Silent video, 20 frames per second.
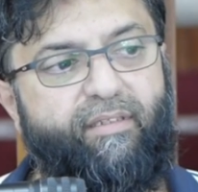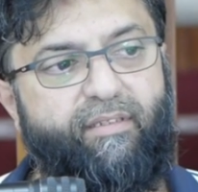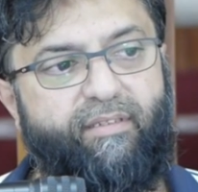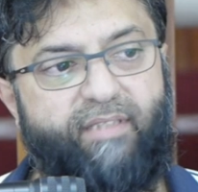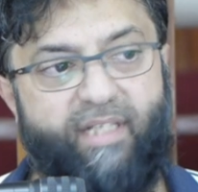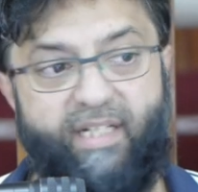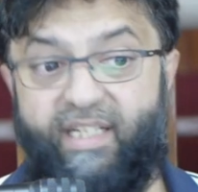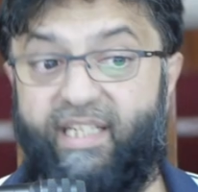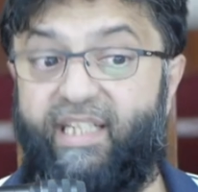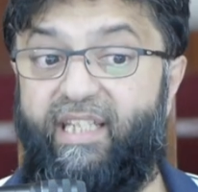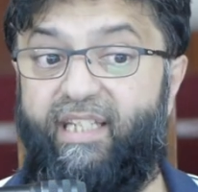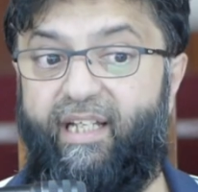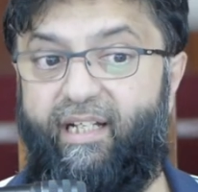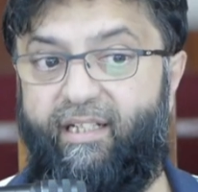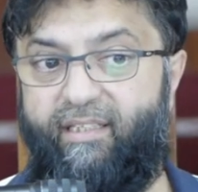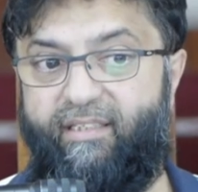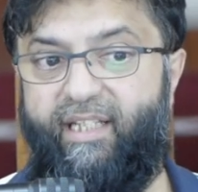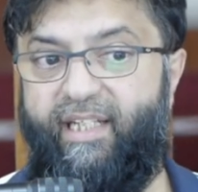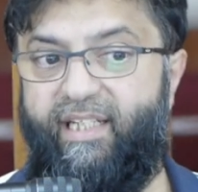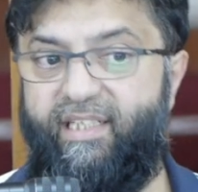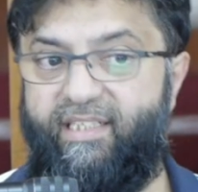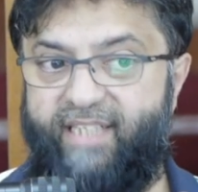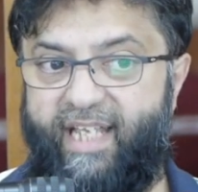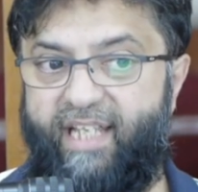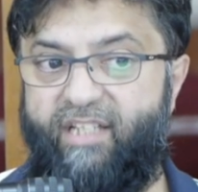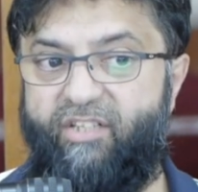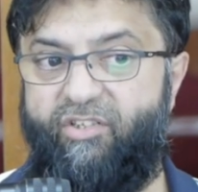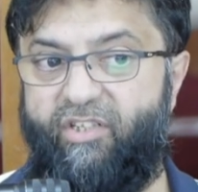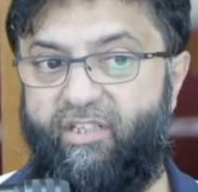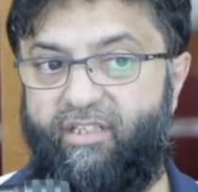The niyyah, the
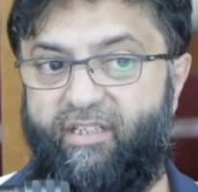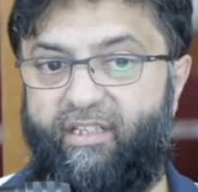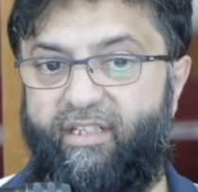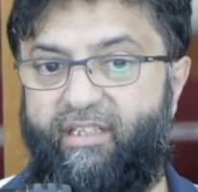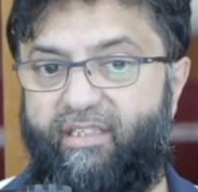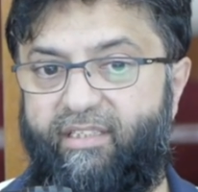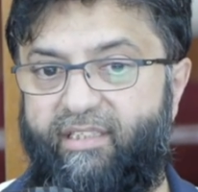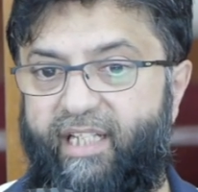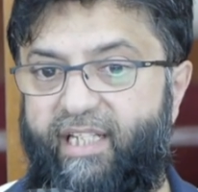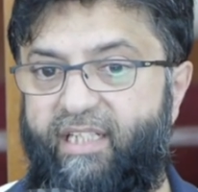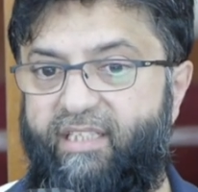intention. The